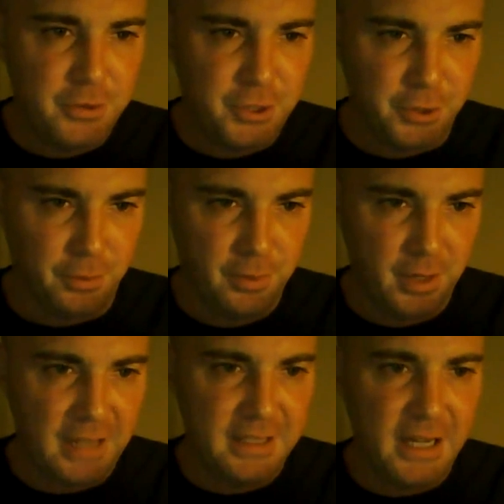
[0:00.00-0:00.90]
to.
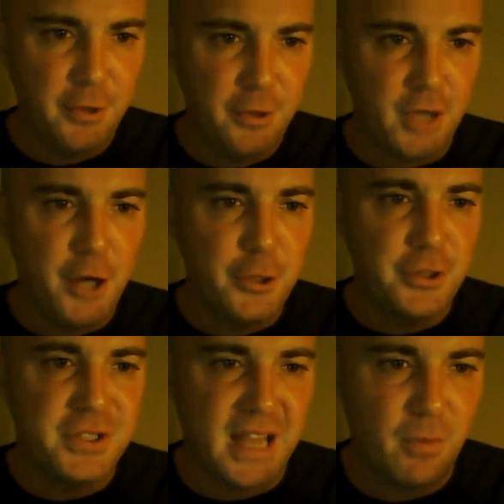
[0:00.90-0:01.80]
I dare you to
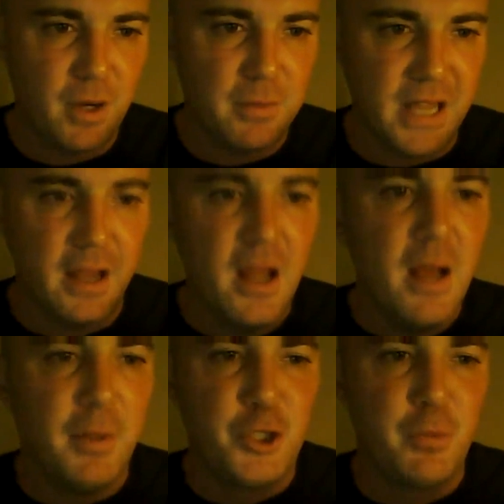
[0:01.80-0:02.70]
understand what I'm saying,
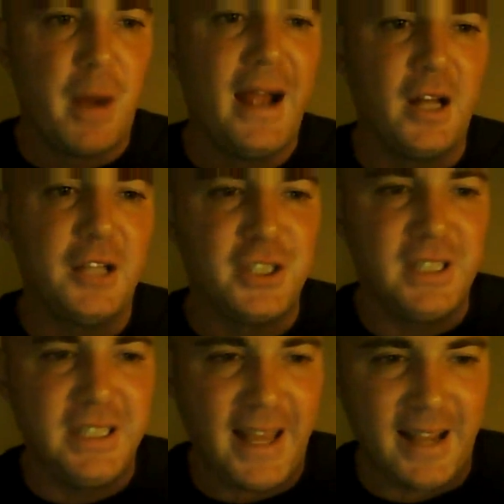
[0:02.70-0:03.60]
but you
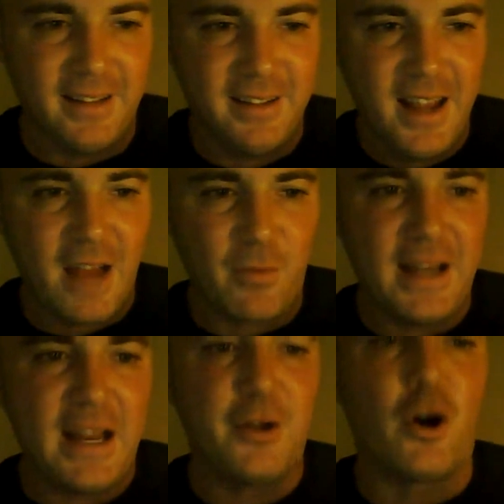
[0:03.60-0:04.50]
biologically can't. And
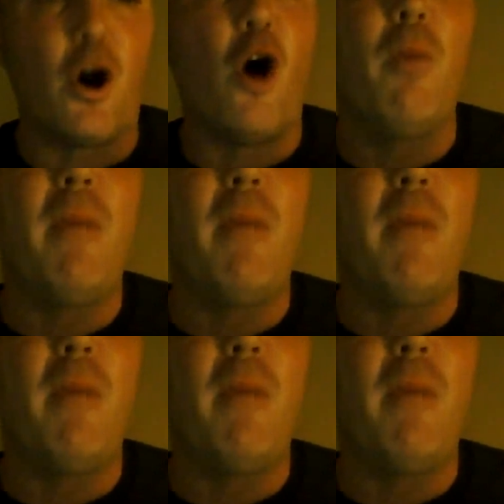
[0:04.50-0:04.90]
right now you're all